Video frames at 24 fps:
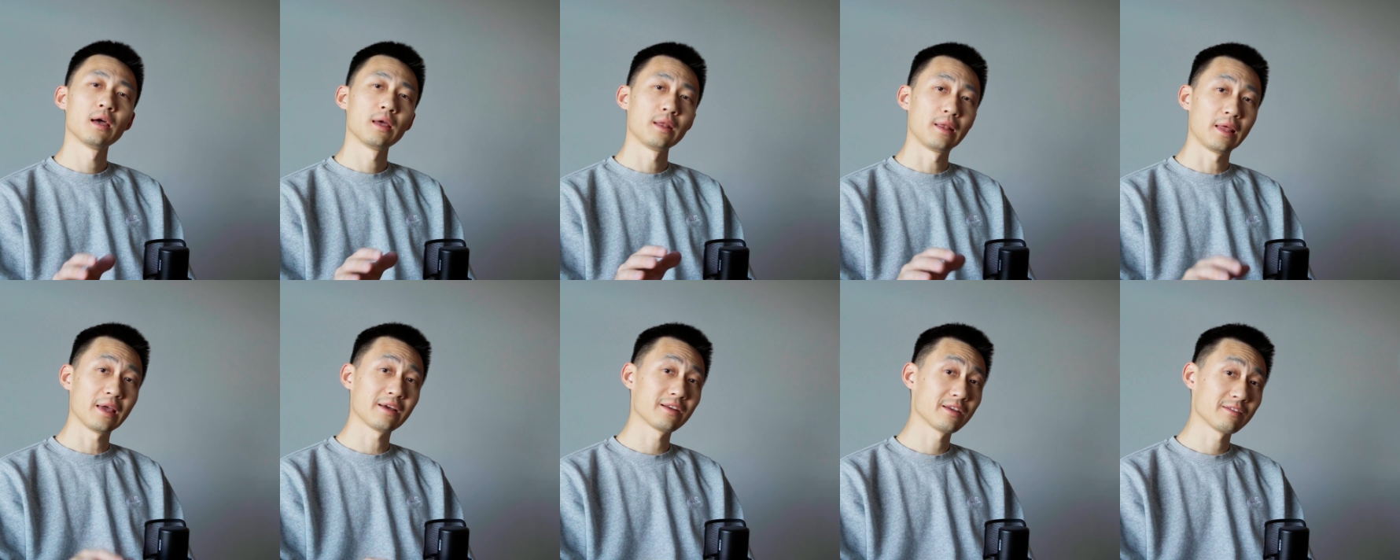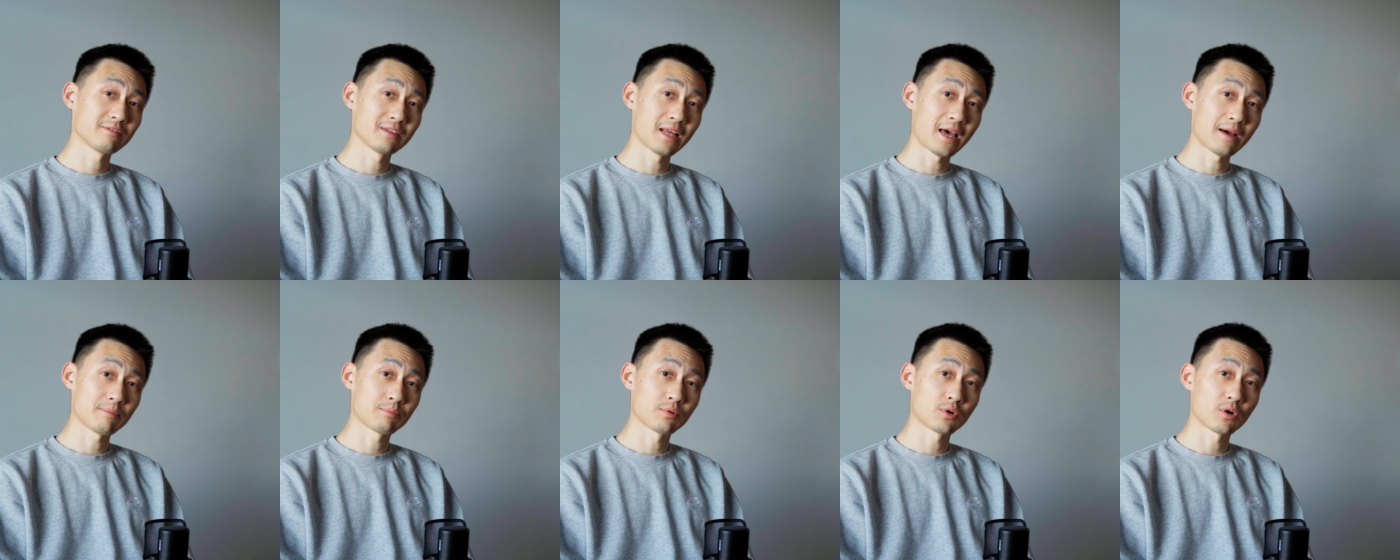
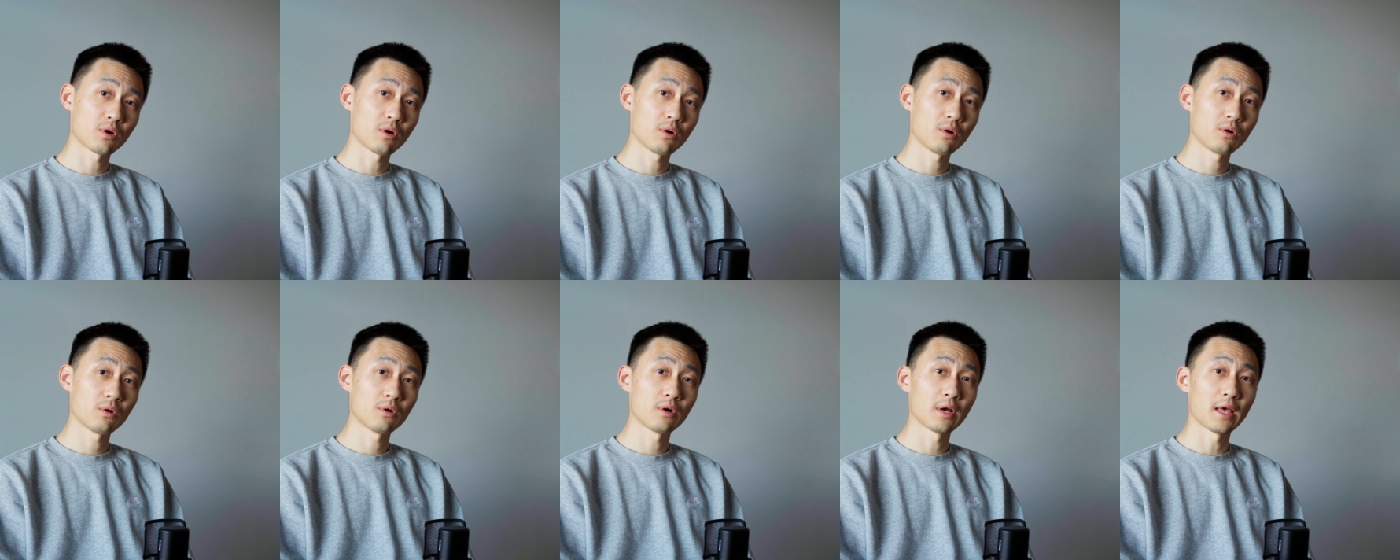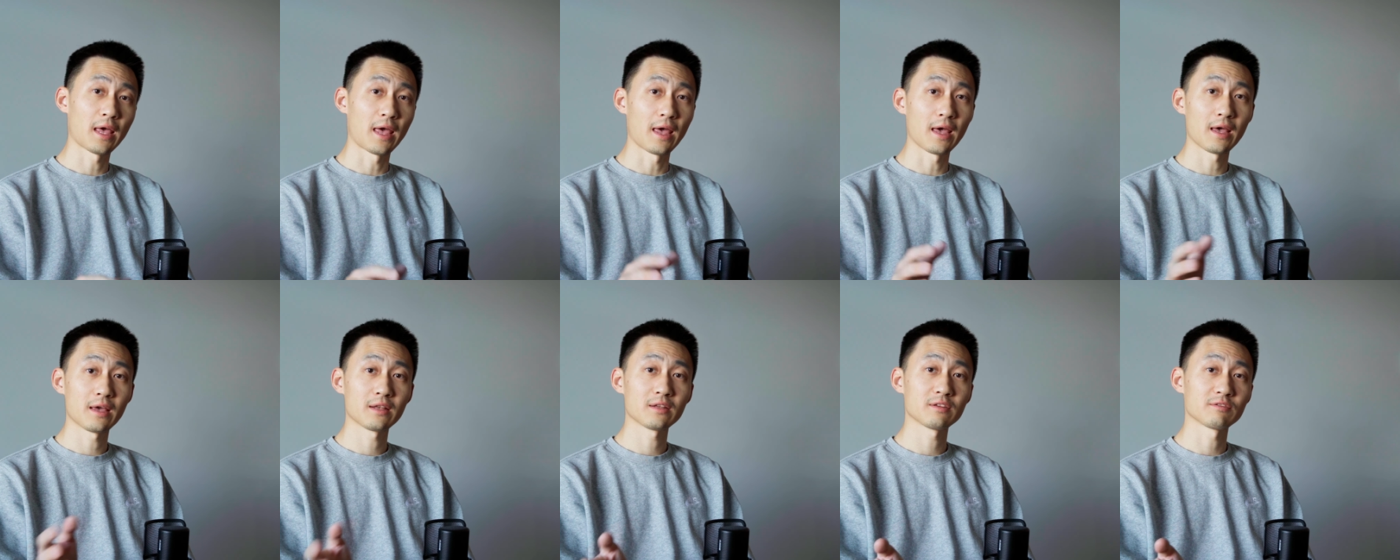Lab Pro
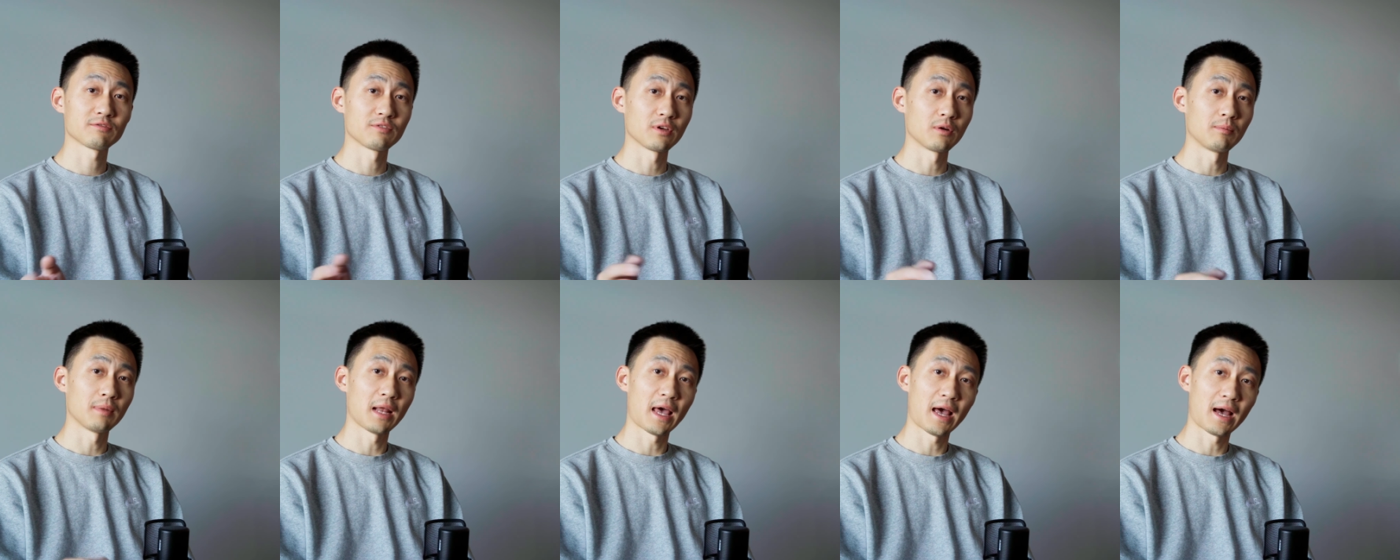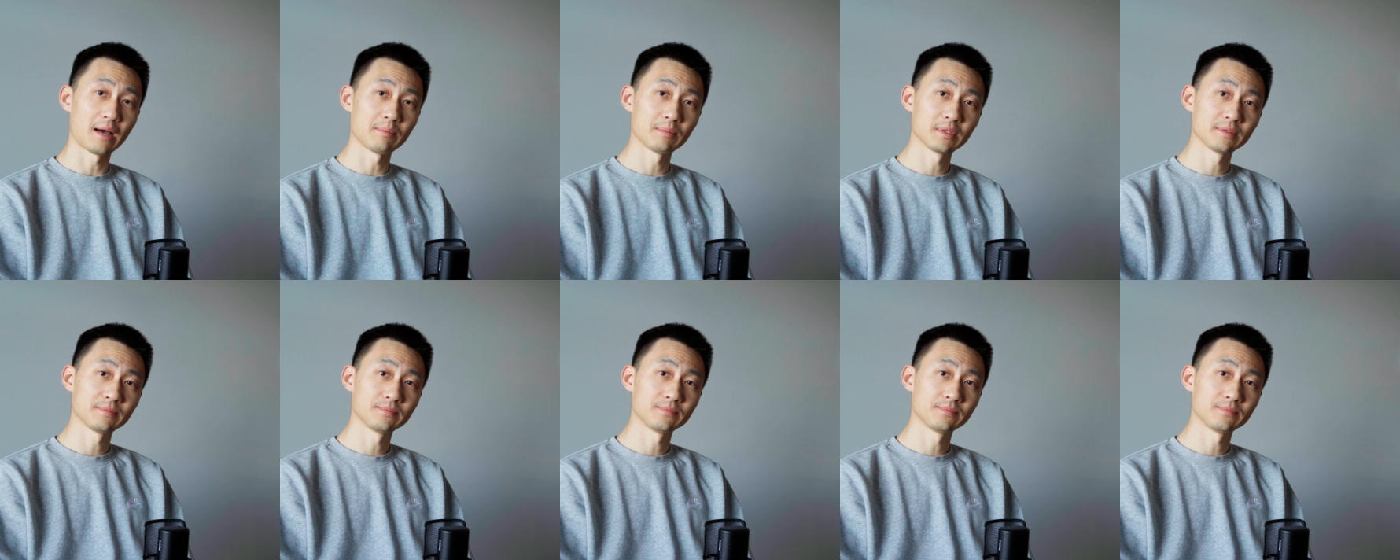and FilmLab.